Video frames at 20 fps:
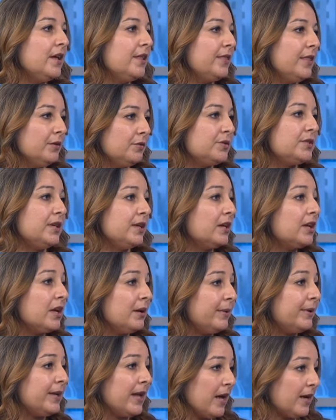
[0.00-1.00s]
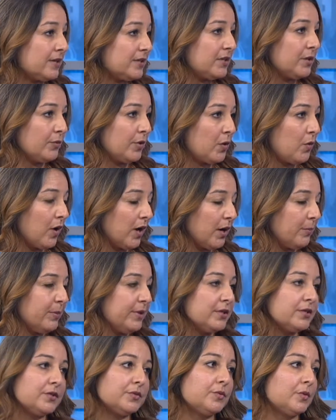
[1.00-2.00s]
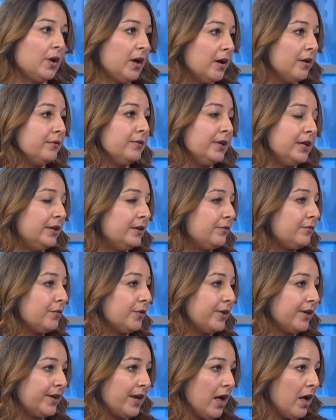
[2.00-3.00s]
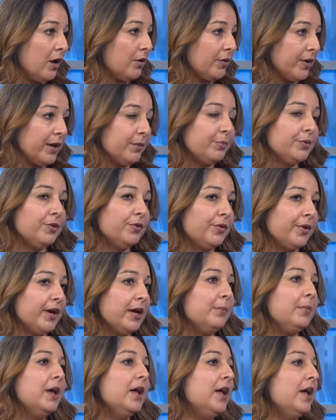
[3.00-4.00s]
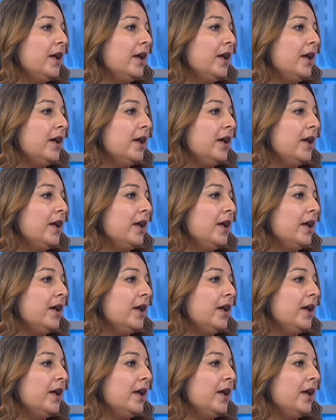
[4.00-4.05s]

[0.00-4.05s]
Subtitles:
those income and asset requirements needed for the Cal Grant program.